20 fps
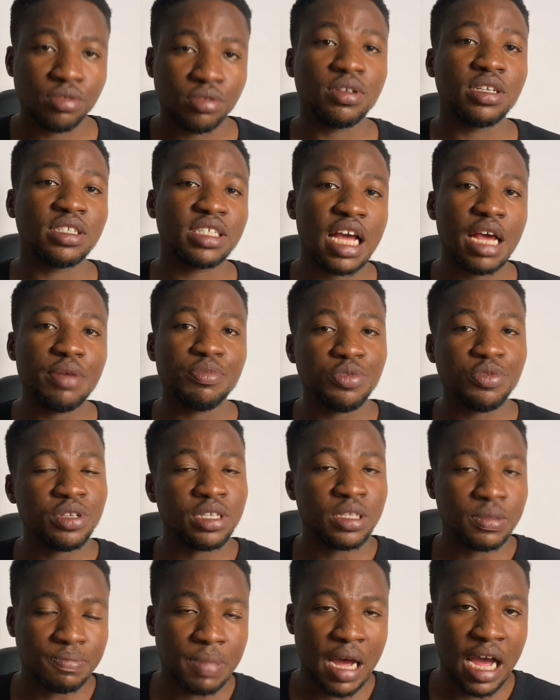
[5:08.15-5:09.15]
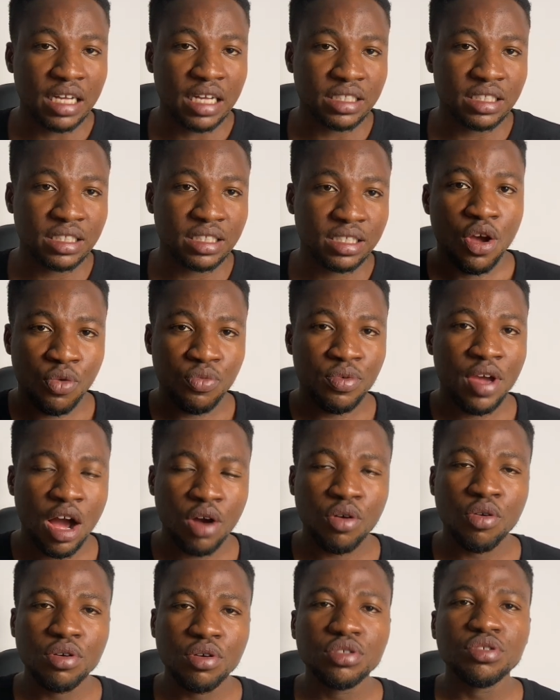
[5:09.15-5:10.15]
to the time we depart. We
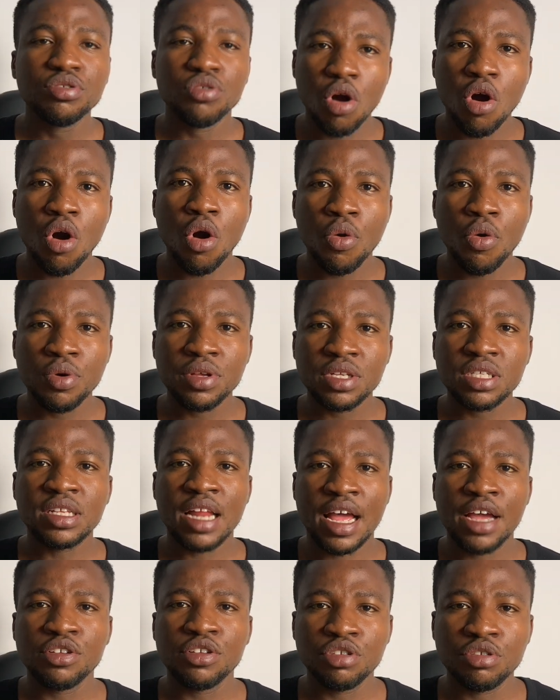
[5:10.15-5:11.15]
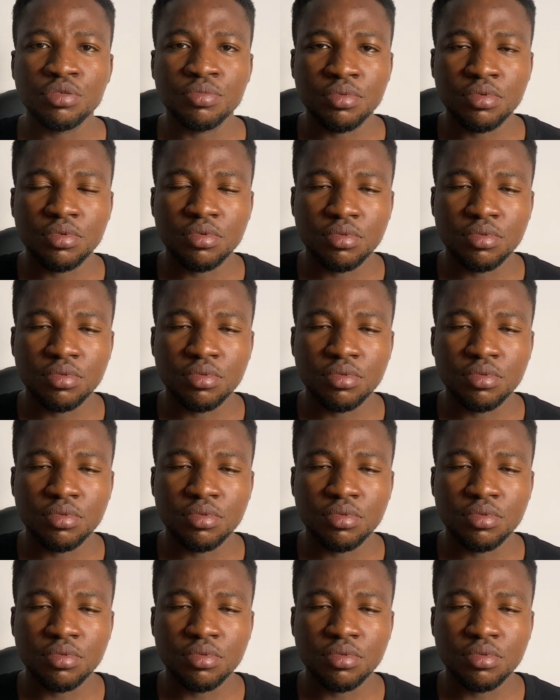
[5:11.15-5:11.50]
are going to always like to